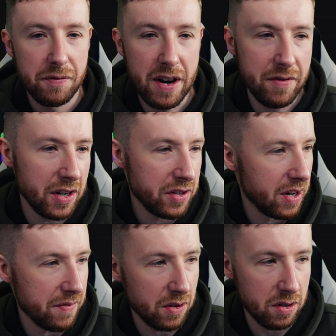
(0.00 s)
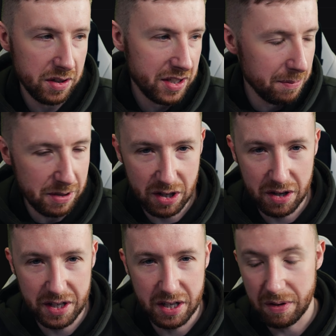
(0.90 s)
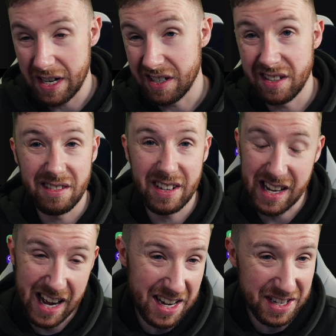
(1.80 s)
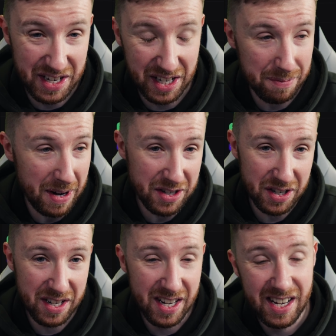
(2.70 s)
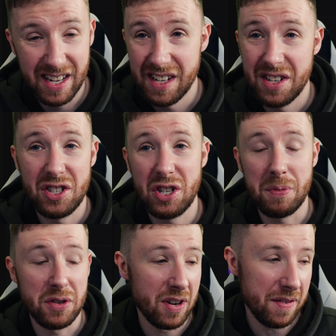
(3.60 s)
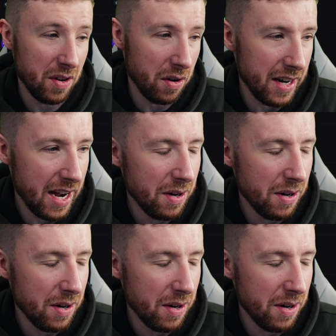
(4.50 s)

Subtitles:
Very, very straightforward, similar sort of situation, as you can imagine, super straightforward.